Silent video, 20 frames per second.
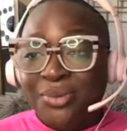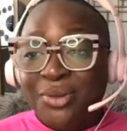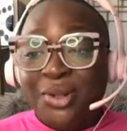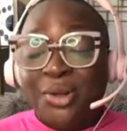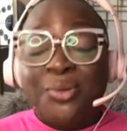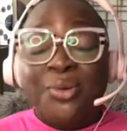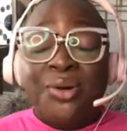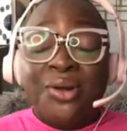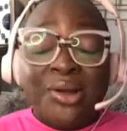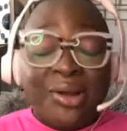
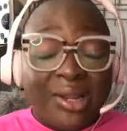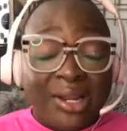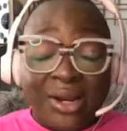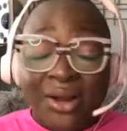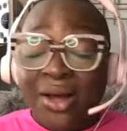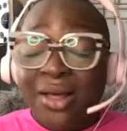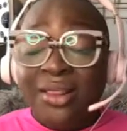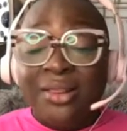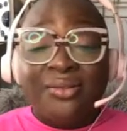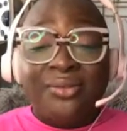they were in
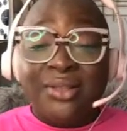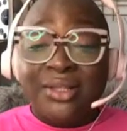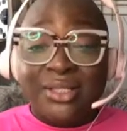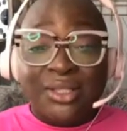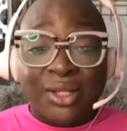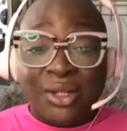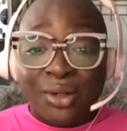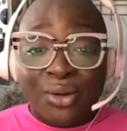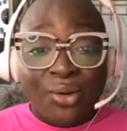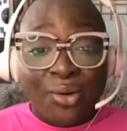all of
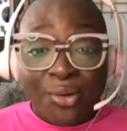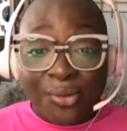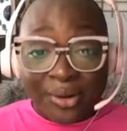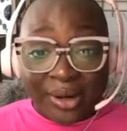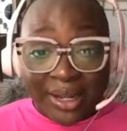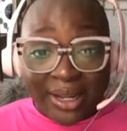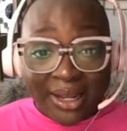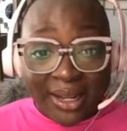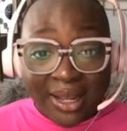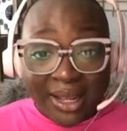this
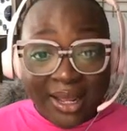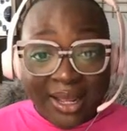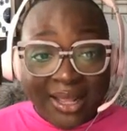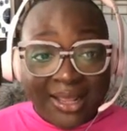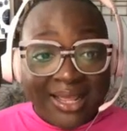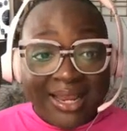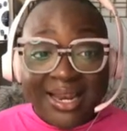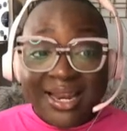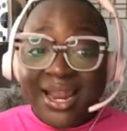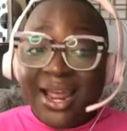glory.
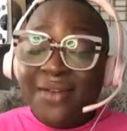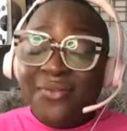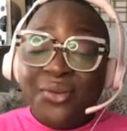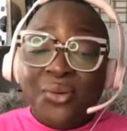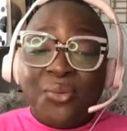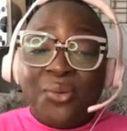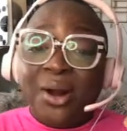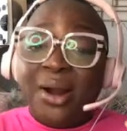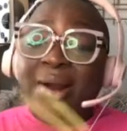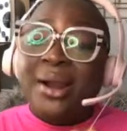They didn't have
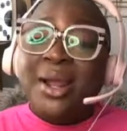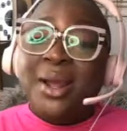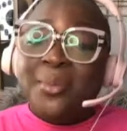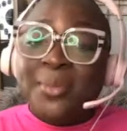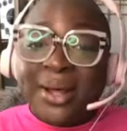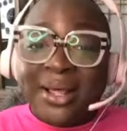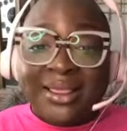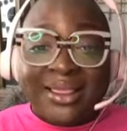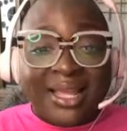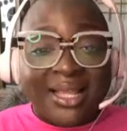to worry
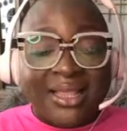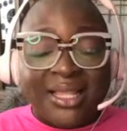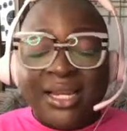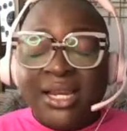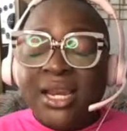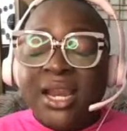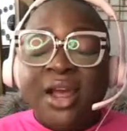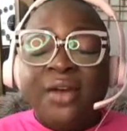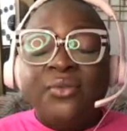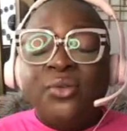about that. They
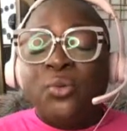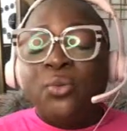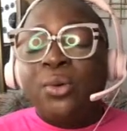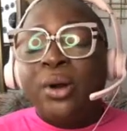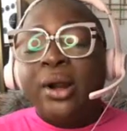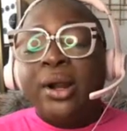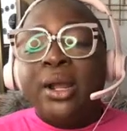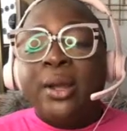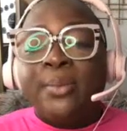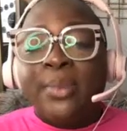didn't have to
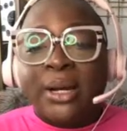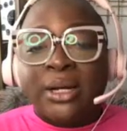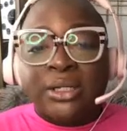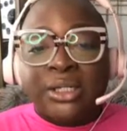worry about